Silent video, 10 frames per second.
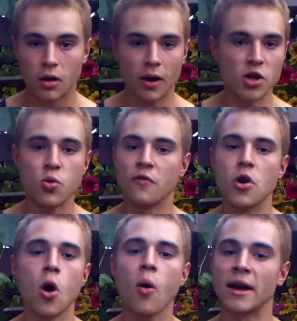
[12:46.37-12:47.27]
Right? You have
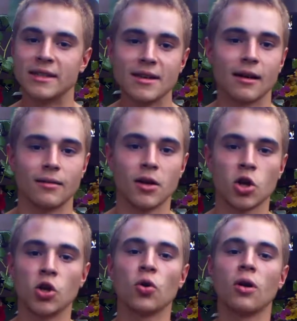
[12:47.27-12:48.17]
no idea.
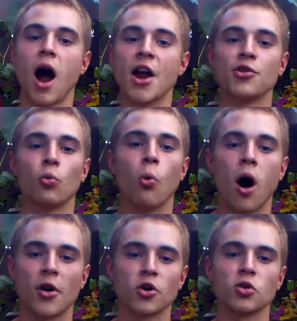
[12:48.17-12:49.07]
You're
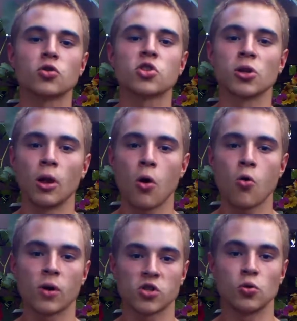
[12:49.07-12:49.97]
underwater. You're
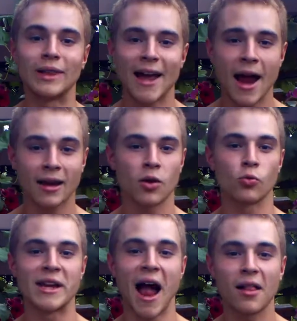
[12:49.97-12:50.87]
slow because you lack
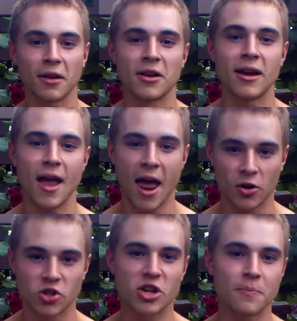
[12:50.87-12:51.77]
reality
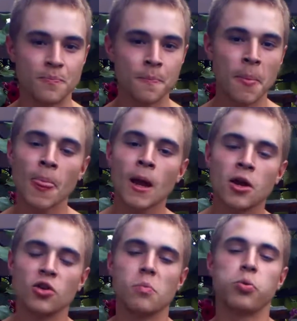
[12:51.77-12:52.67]
energy.
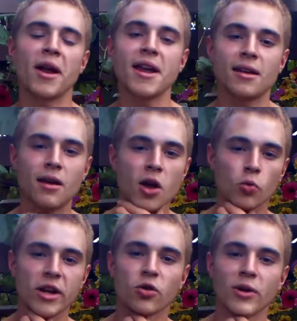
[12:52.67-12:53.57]
Your brain
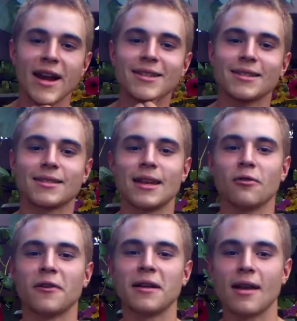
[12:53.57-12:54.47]
recreates
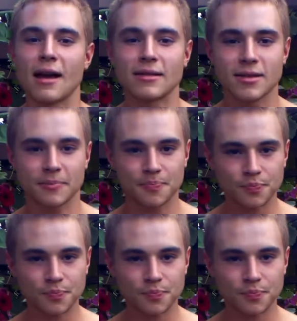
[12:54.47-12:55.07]
itself at night.